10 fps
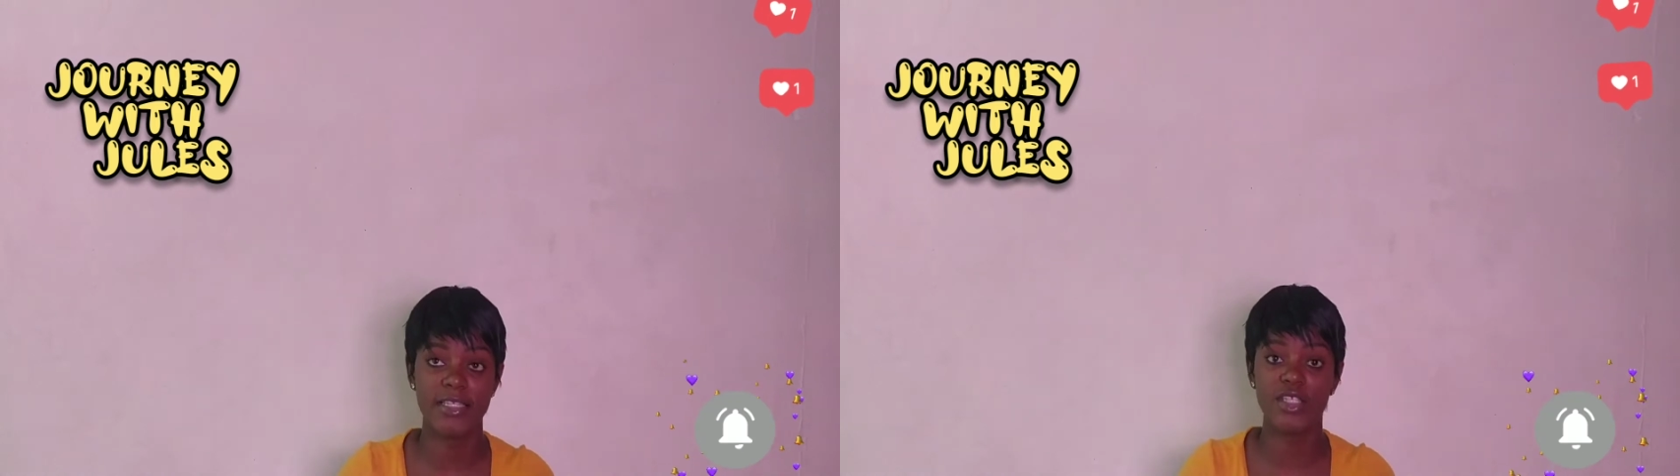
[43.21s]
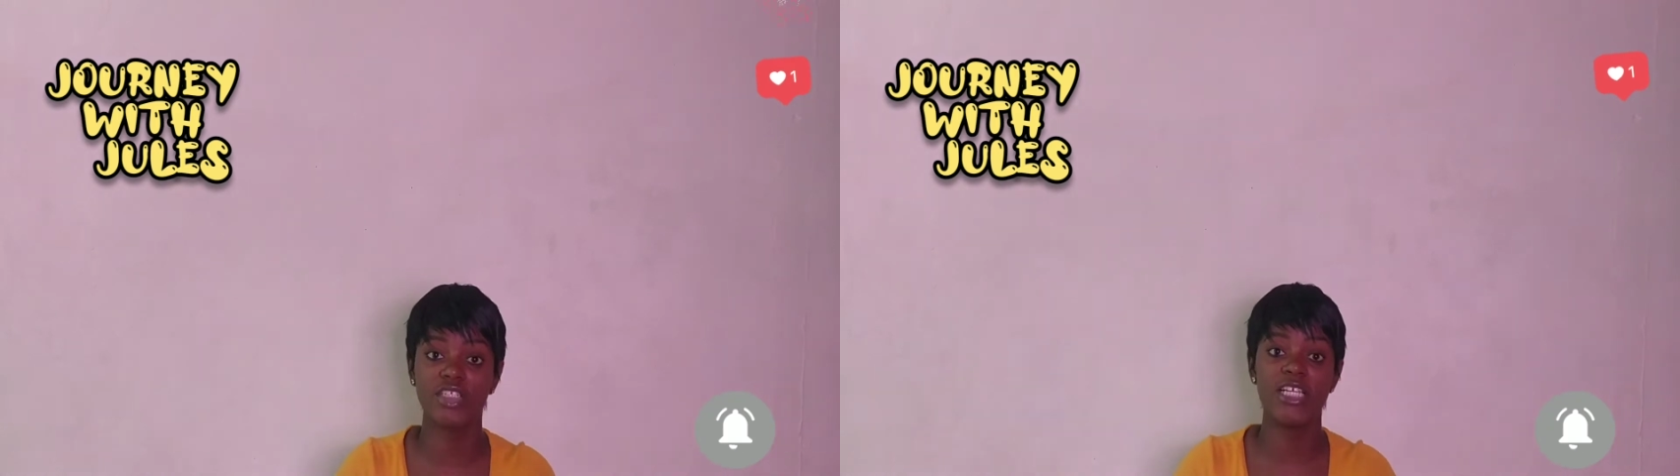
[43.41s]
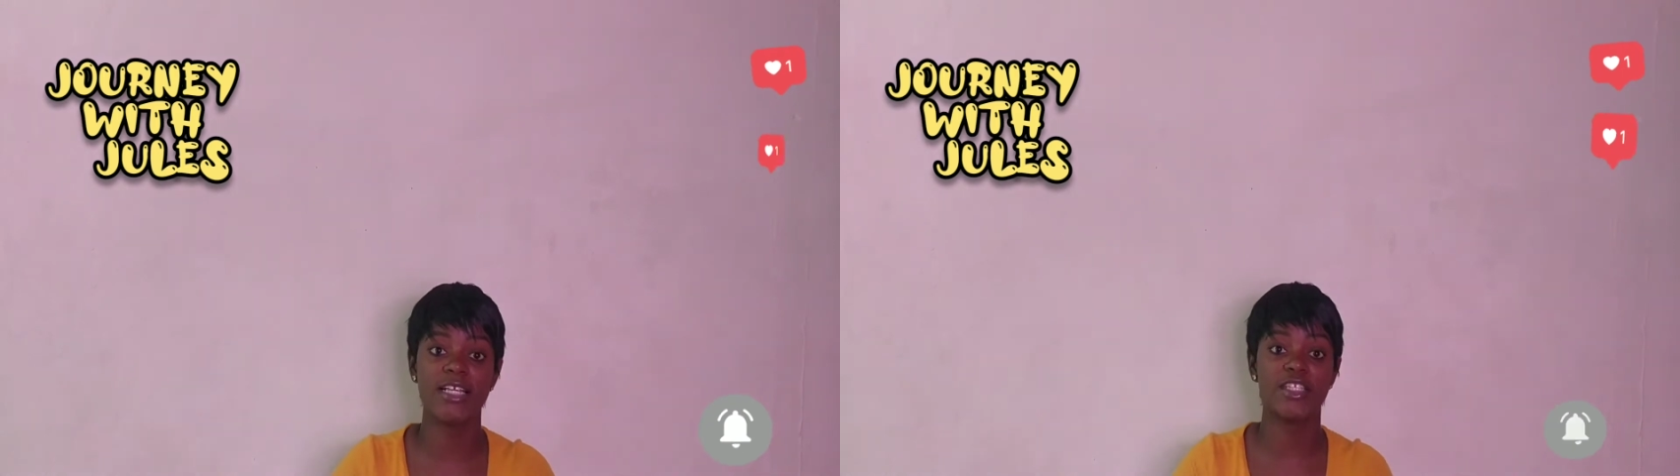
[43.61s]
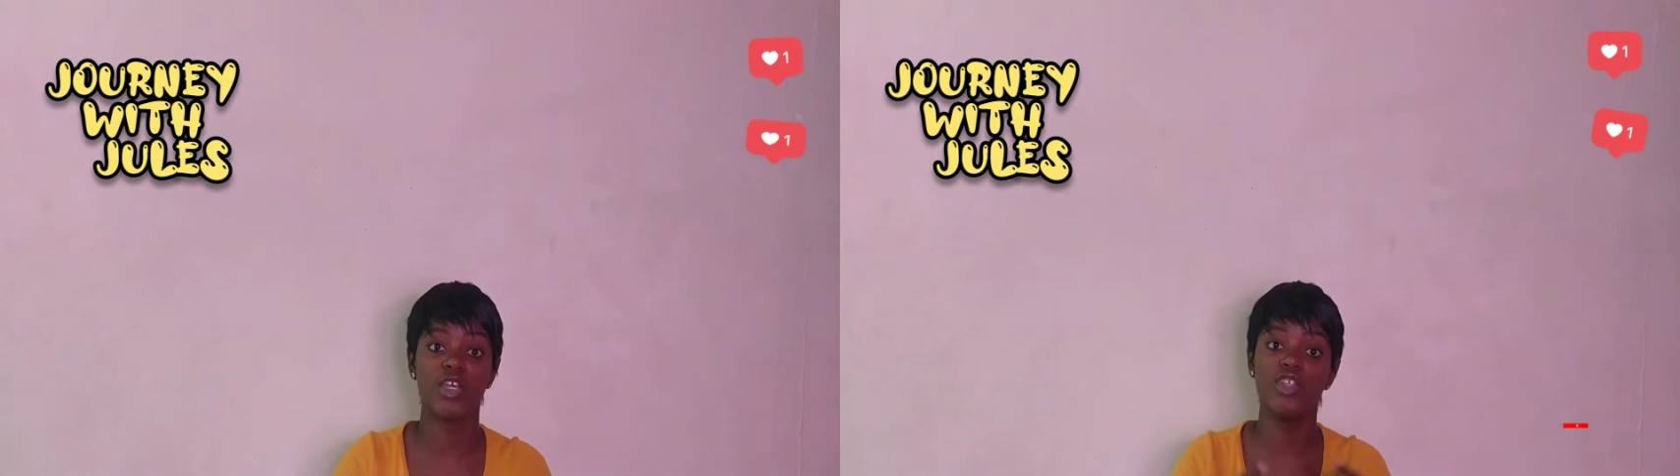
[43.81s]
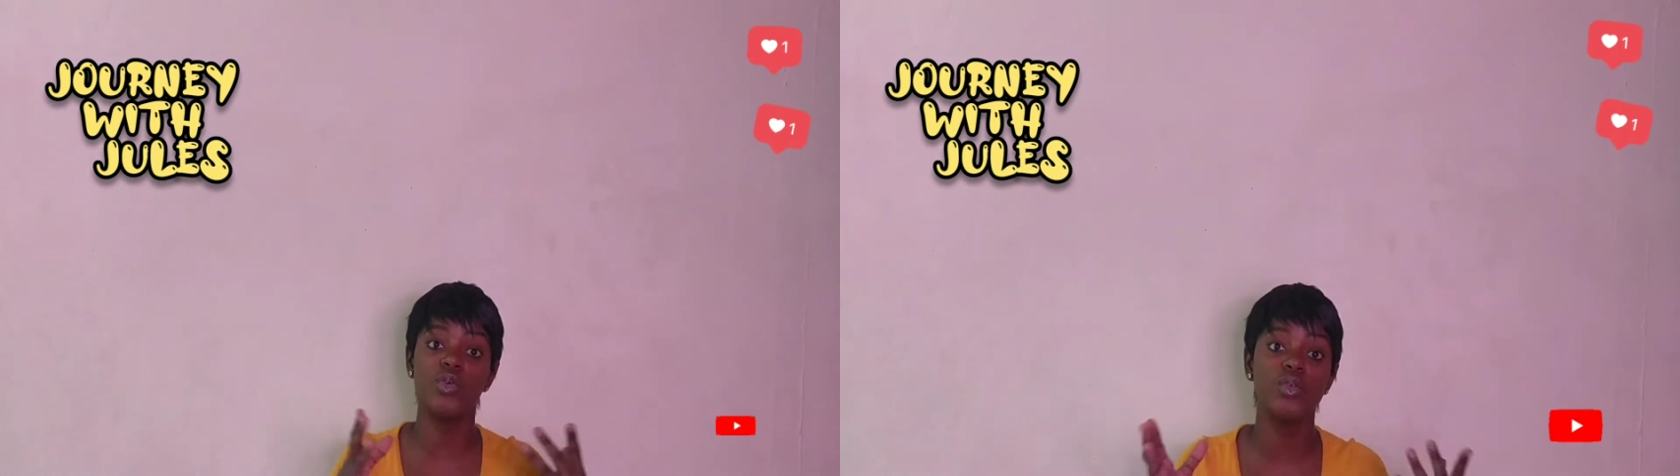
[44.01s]
such as your
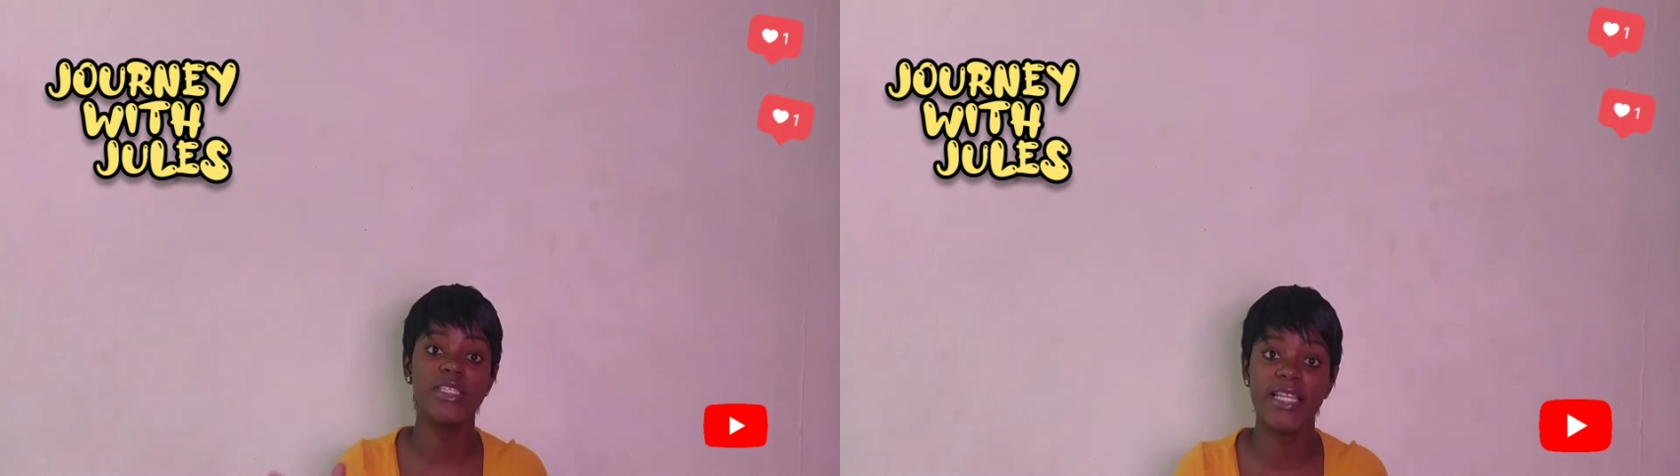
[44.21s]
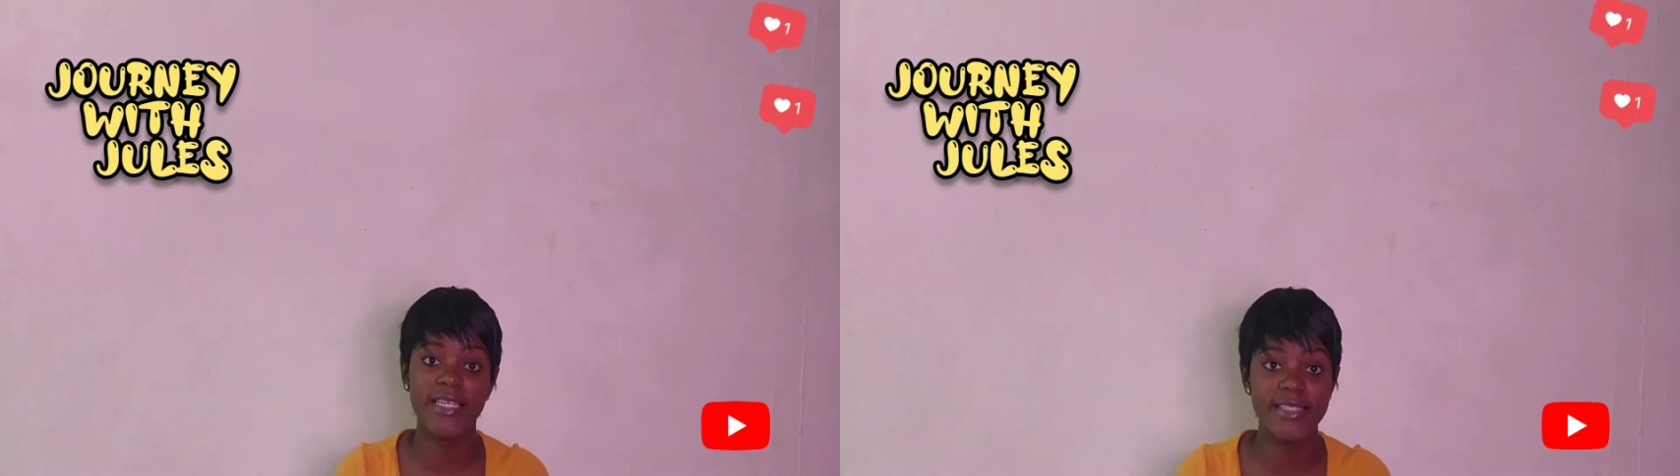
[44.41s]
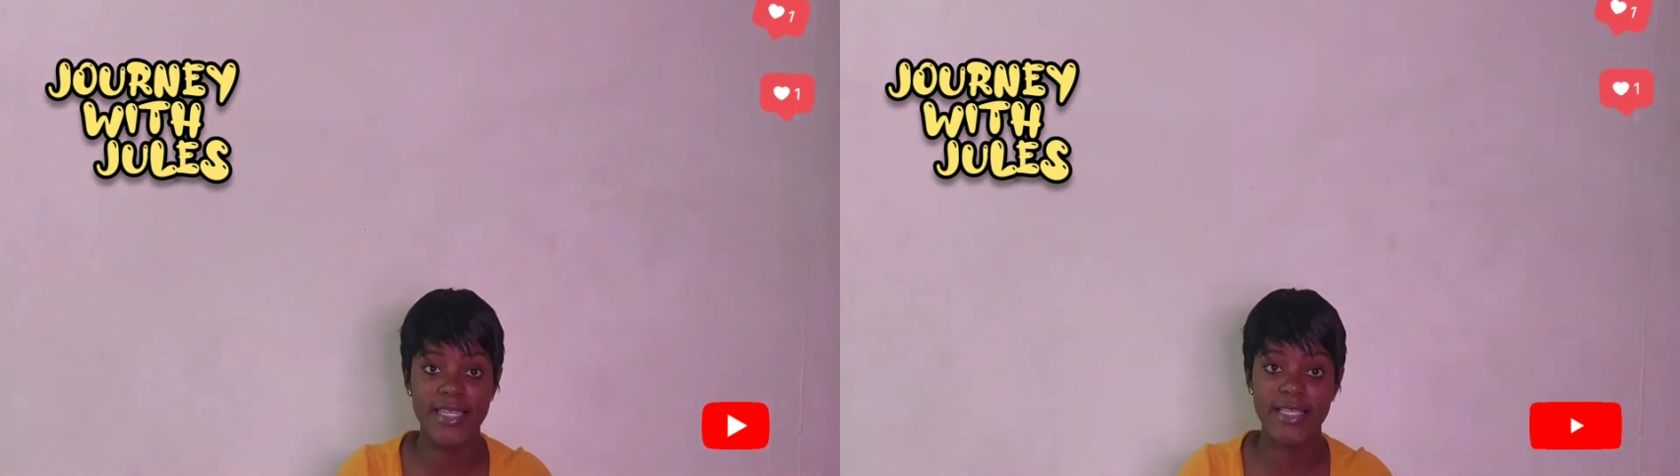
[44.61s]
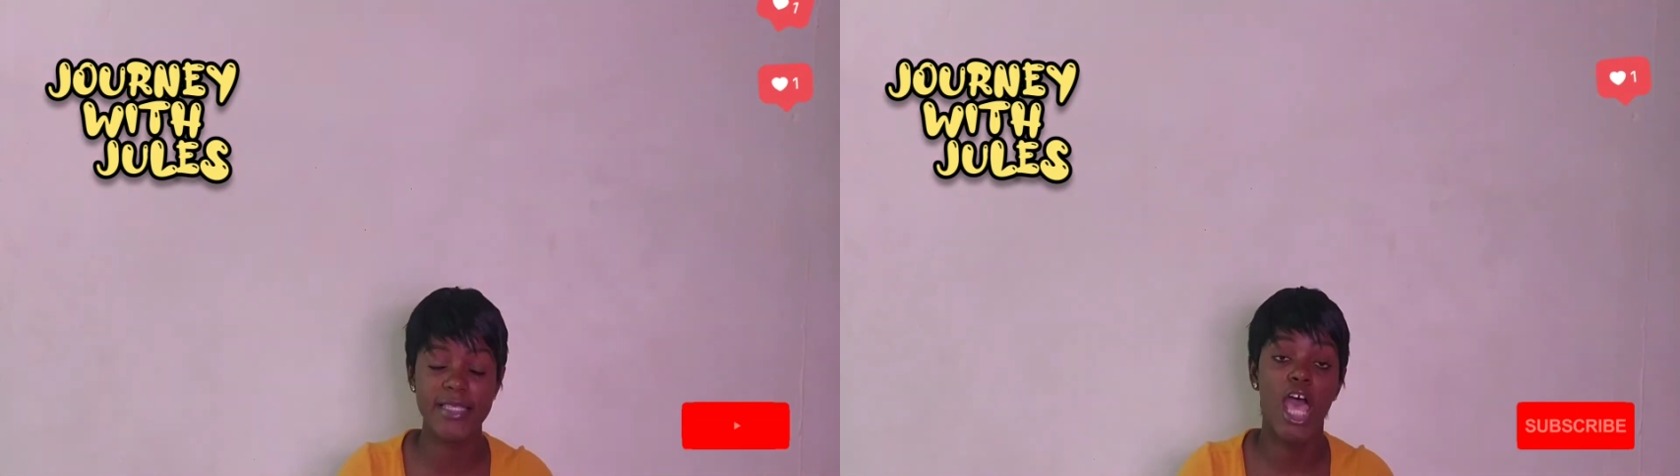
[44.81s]
utilities,